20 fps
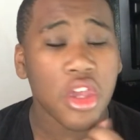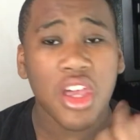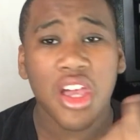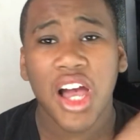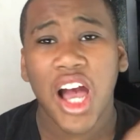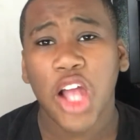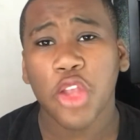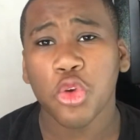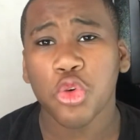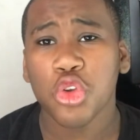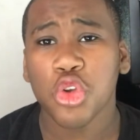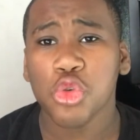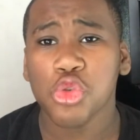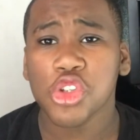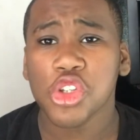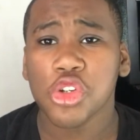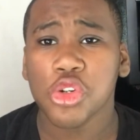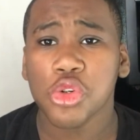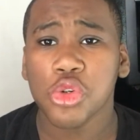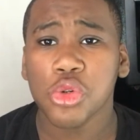do
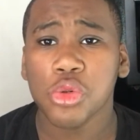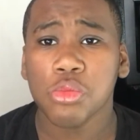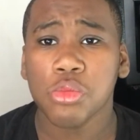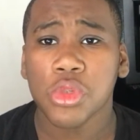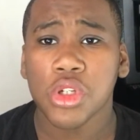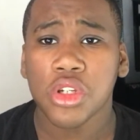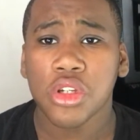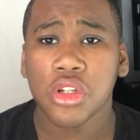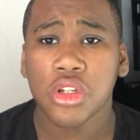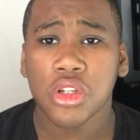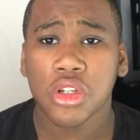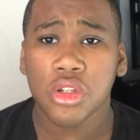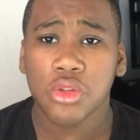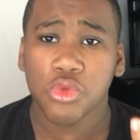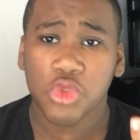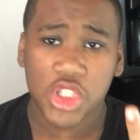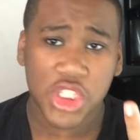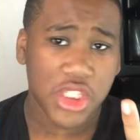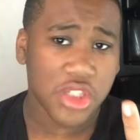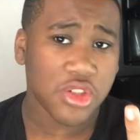YouTube,
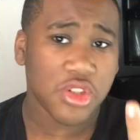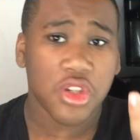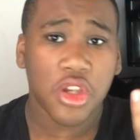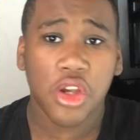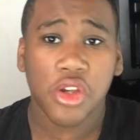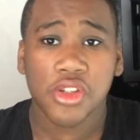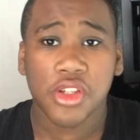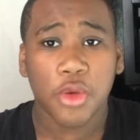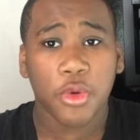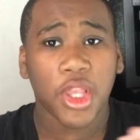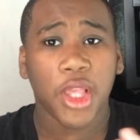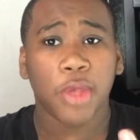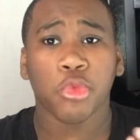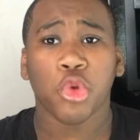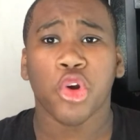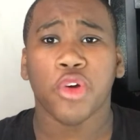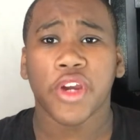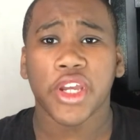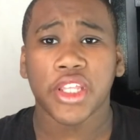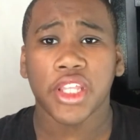which is, you know what I'm saying, what I'm
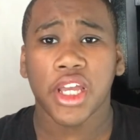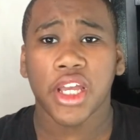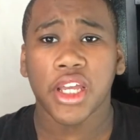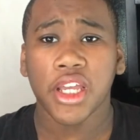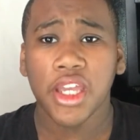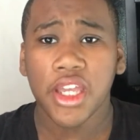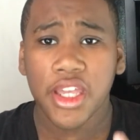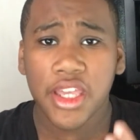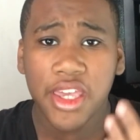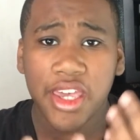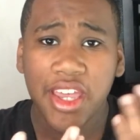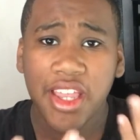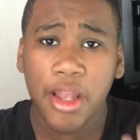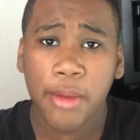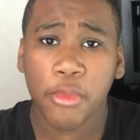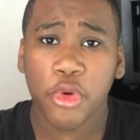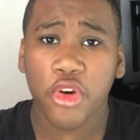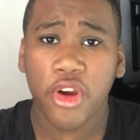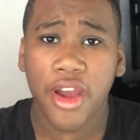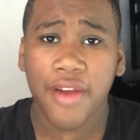doing right now. And I'm
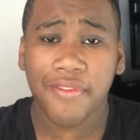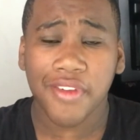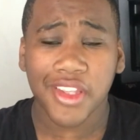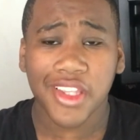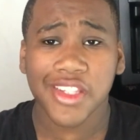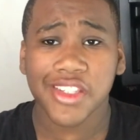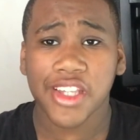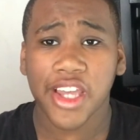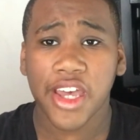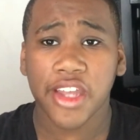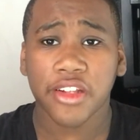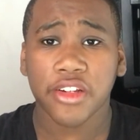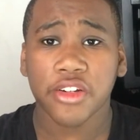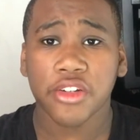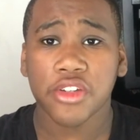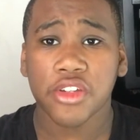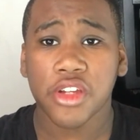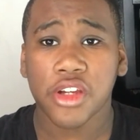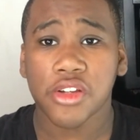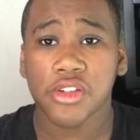a graphic designer,
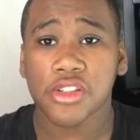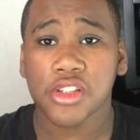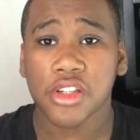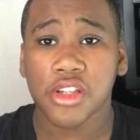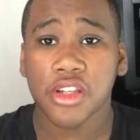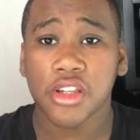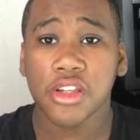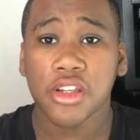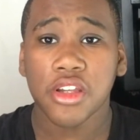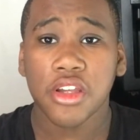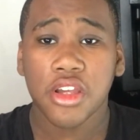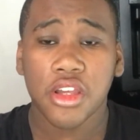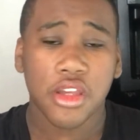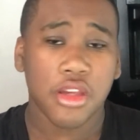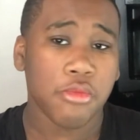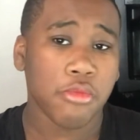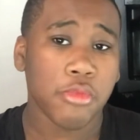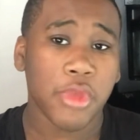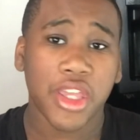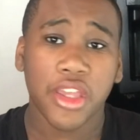you know what I'm saying?
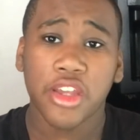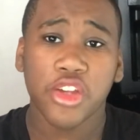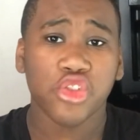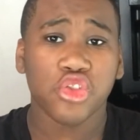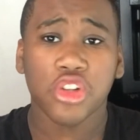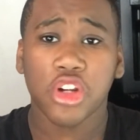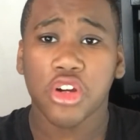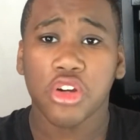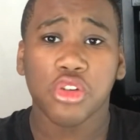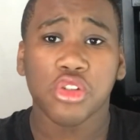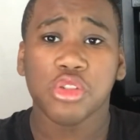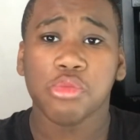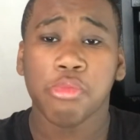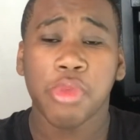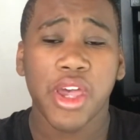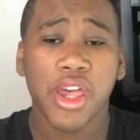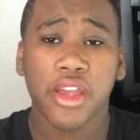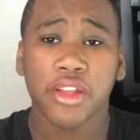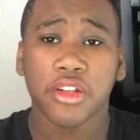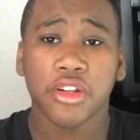Make intros,
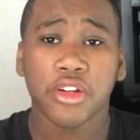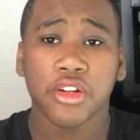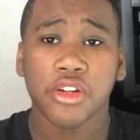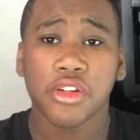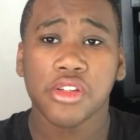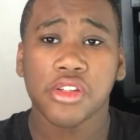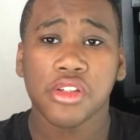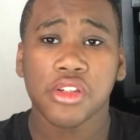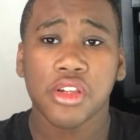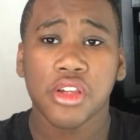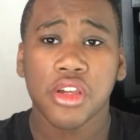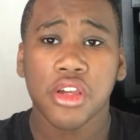banners,